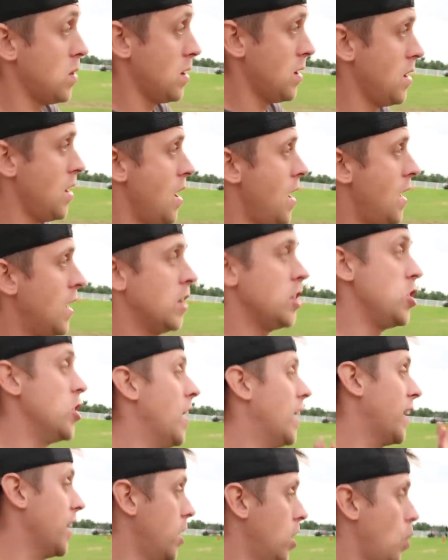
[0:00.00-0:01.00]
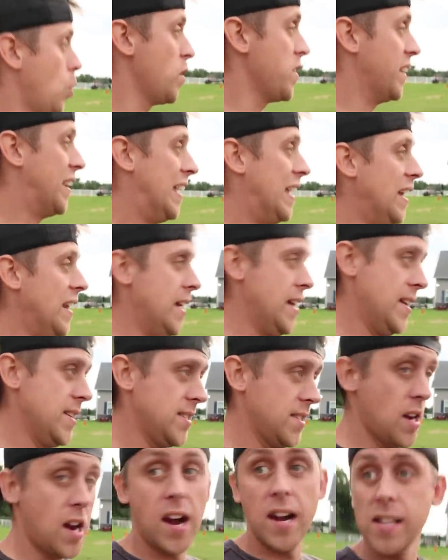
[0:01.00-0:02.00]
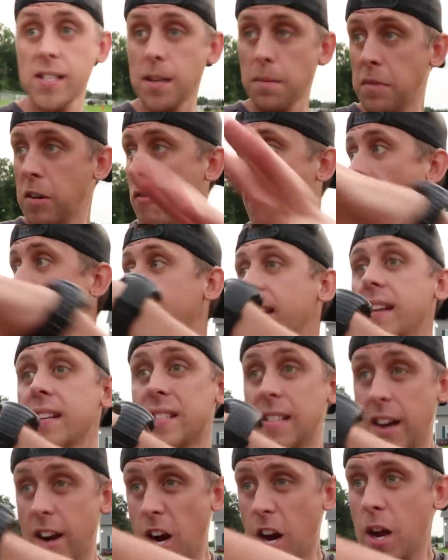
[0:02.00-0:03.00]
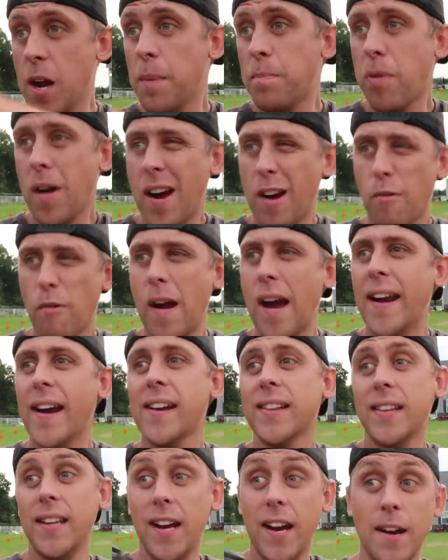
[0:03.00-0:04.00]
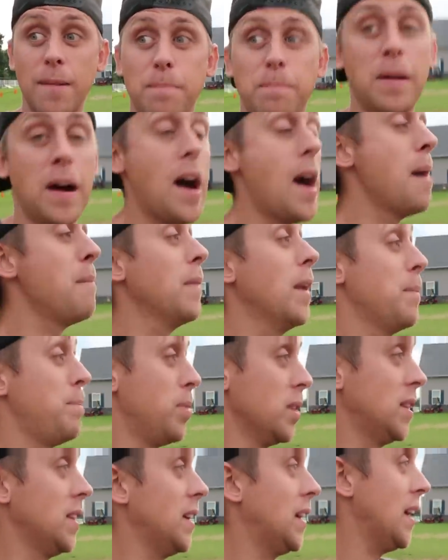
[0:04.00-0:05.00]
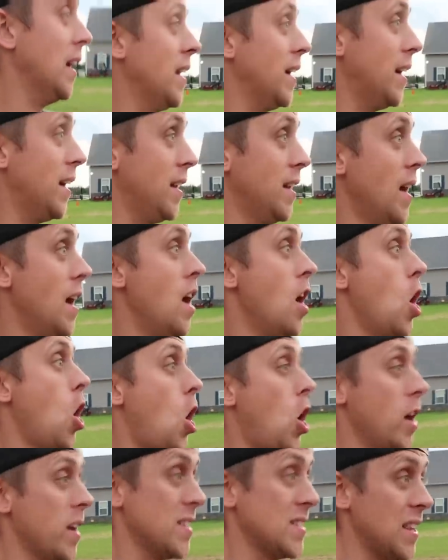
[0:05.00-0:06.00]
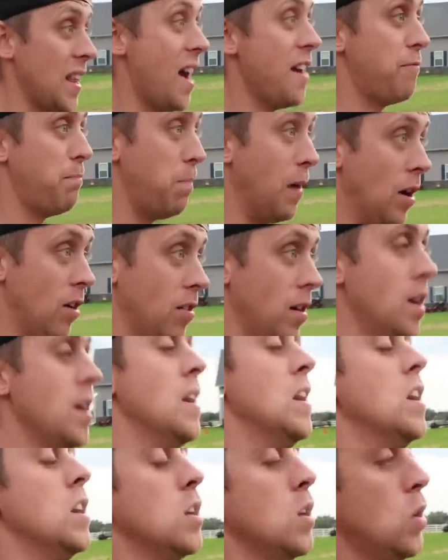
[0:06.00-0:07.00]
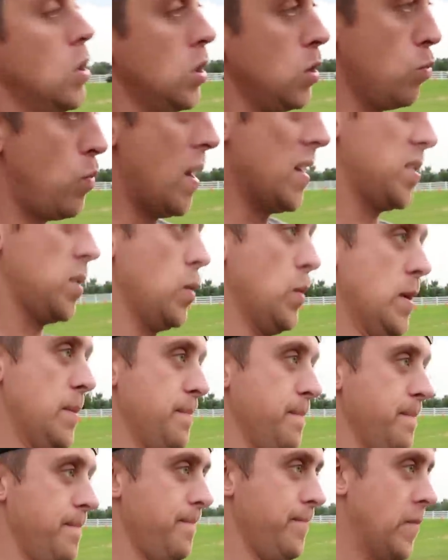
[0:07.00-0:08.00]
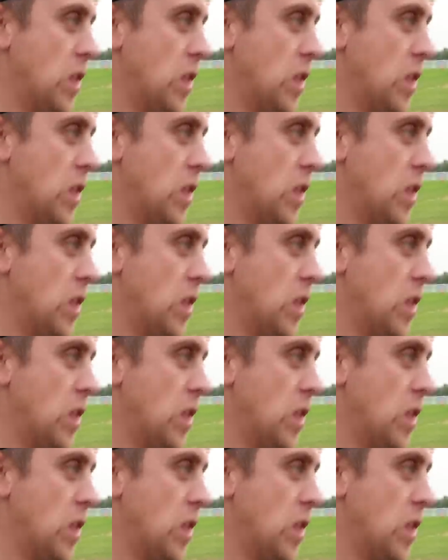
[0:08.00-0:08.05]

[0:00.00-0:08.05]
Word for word: more you're not gonna know where the kid is. All right, he's gonna be right in this area, probably right out there, but I'm gonna put the kid in on his lifeboat, rescue him,